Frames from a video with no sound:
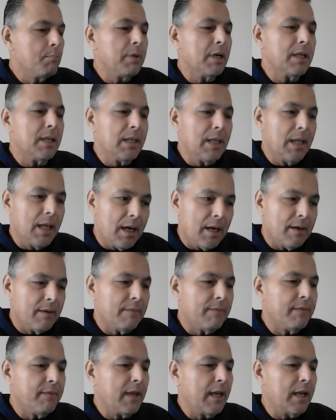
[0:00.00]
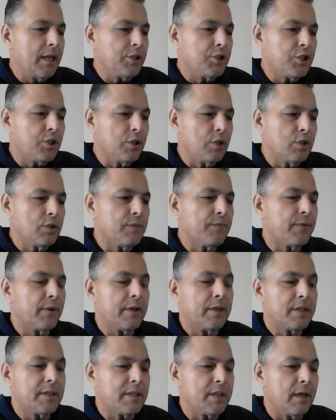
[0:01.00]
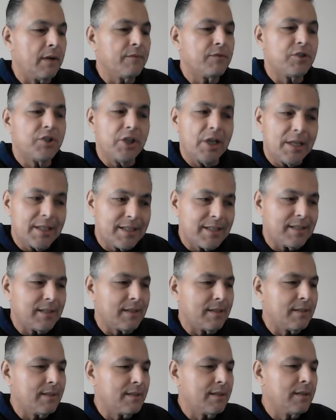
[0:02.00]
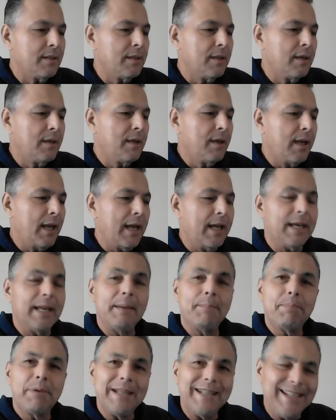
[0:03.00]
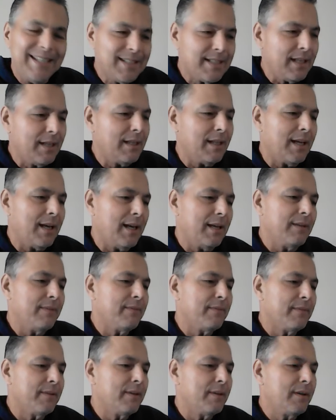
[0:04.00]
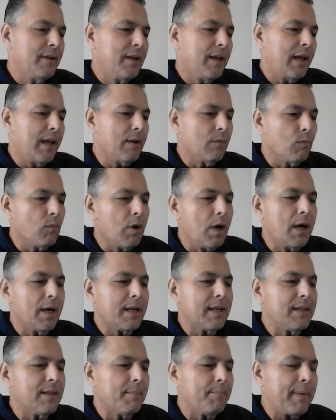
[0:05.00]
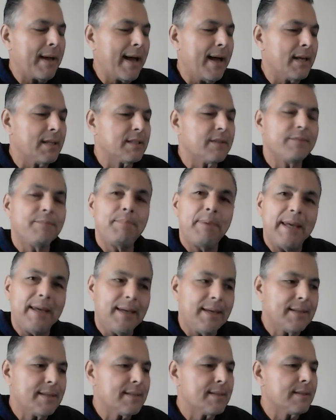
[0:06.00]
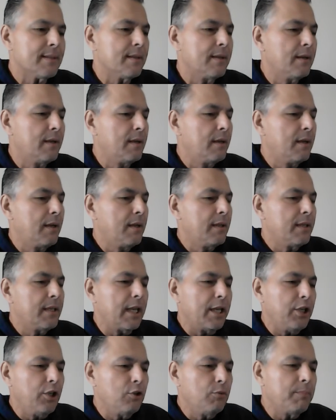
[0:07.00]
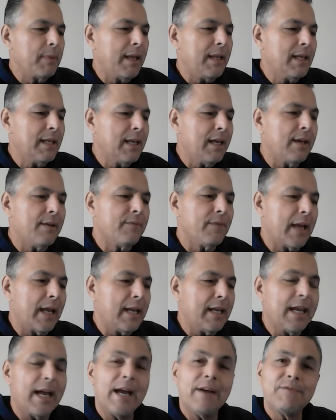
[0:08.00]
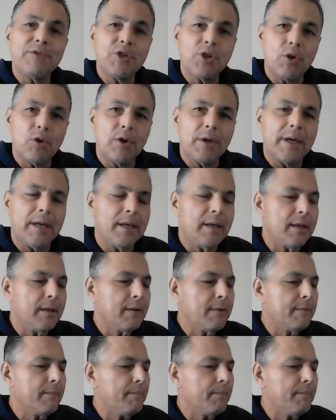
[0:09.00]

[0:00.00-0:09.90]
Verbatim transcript: But love and choose for yourself justice and a pleasing life, and walk in the paths of peace, that you may live and have joy.